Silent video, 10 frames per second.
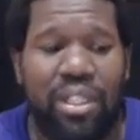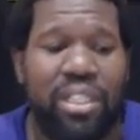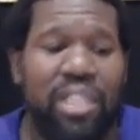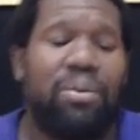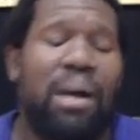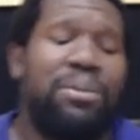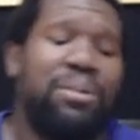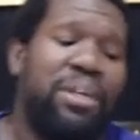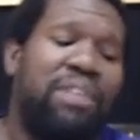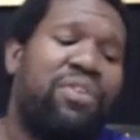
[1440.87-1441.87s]
it. That's why when
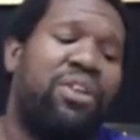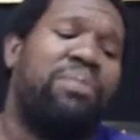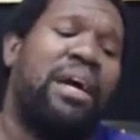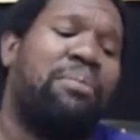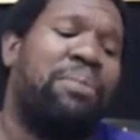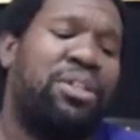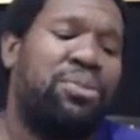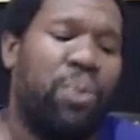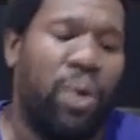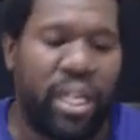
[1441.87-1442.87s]
you read 1
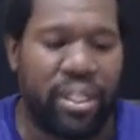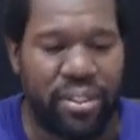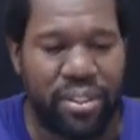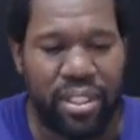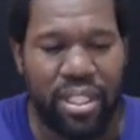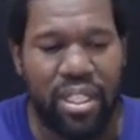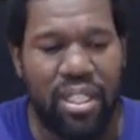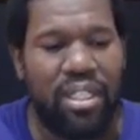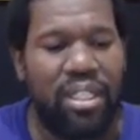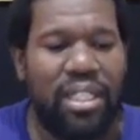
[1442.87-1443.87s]
Maccabees 1,
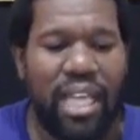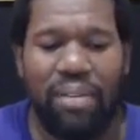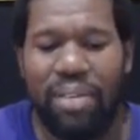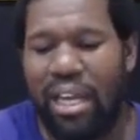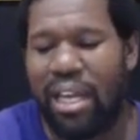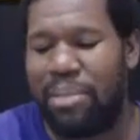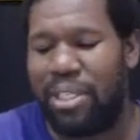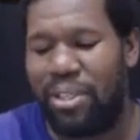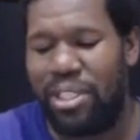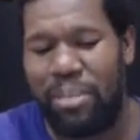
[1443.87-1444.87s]
damn, y'all got me
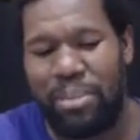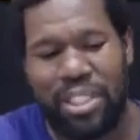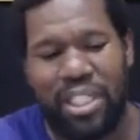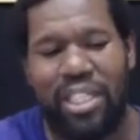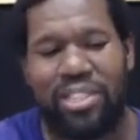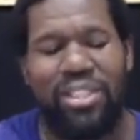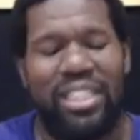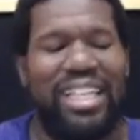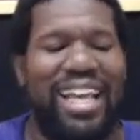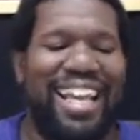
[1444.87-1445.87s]
going deep into the history
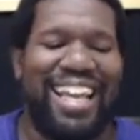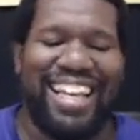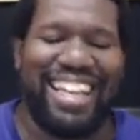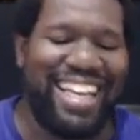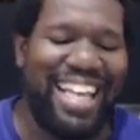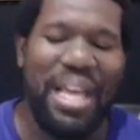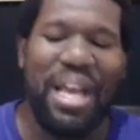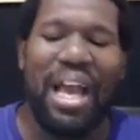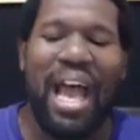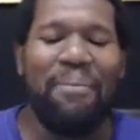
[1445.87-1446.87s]
today.
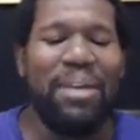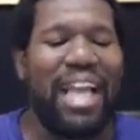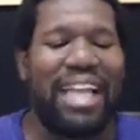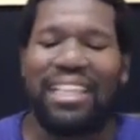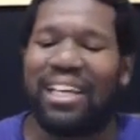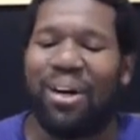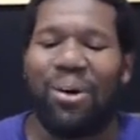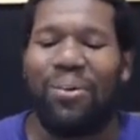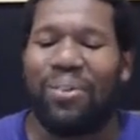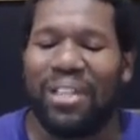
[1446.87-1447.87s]
I got
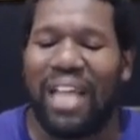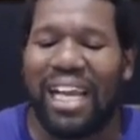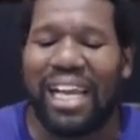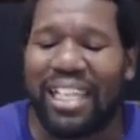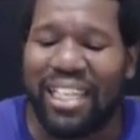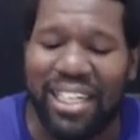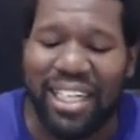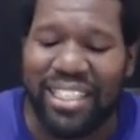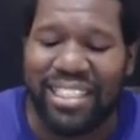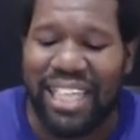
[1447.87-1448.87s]
to get an
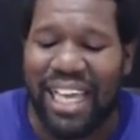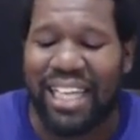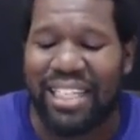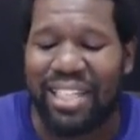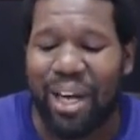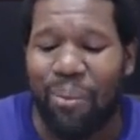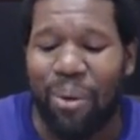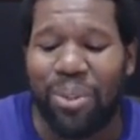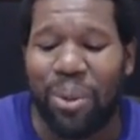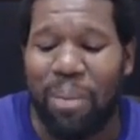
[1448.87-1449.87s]
understanding, because I don't
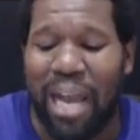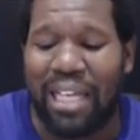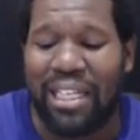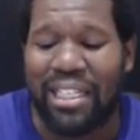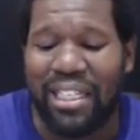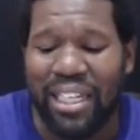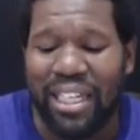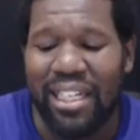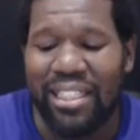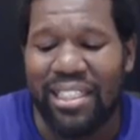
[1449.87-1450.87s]
want nobody
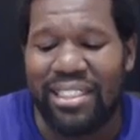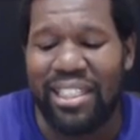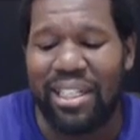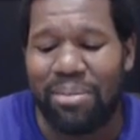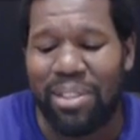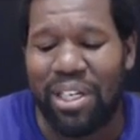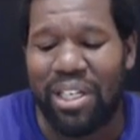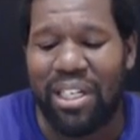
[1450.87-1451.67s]
to sit up there